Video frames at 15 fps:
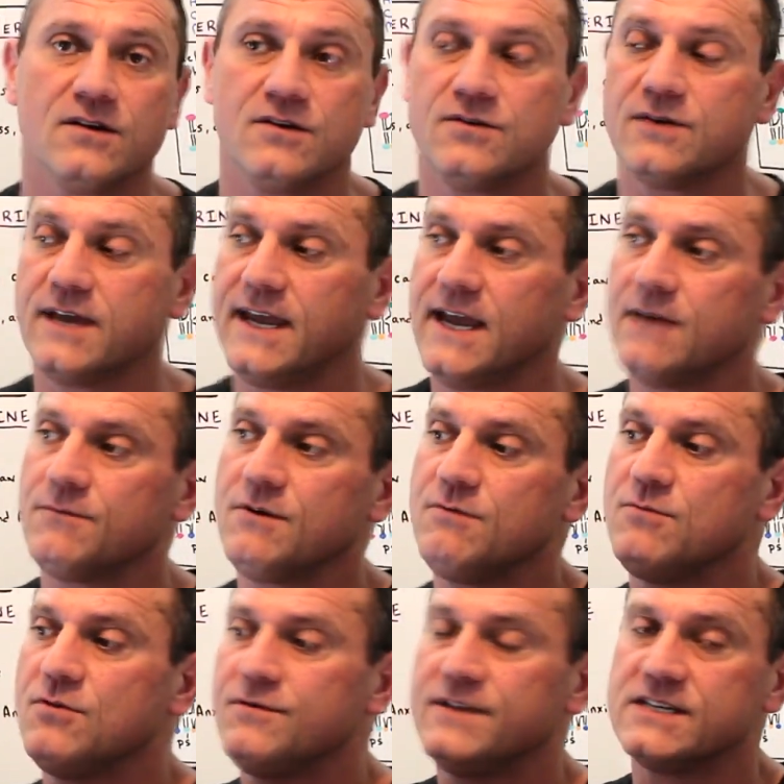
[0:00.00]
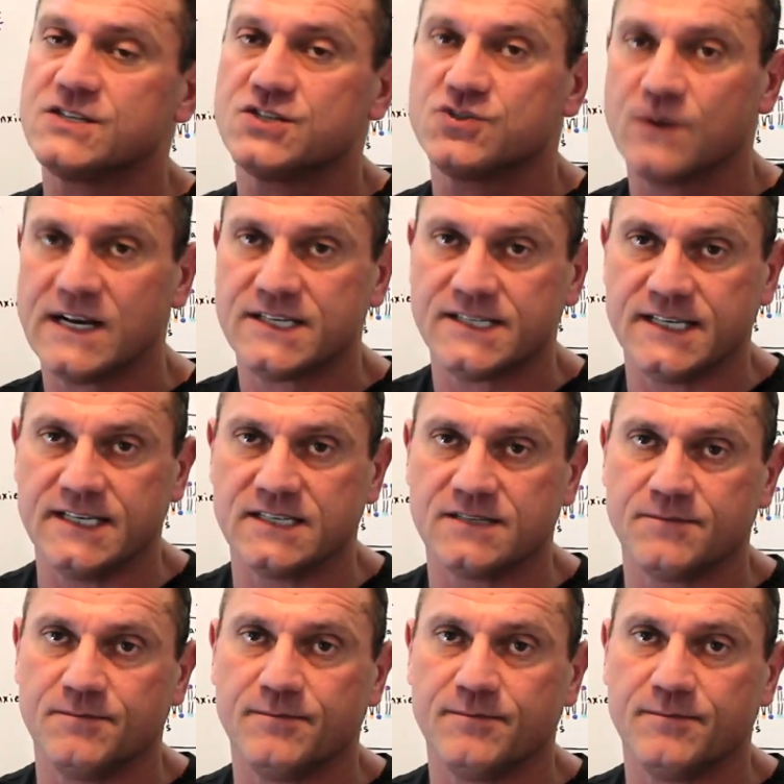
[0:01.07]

you can't remove the stresses,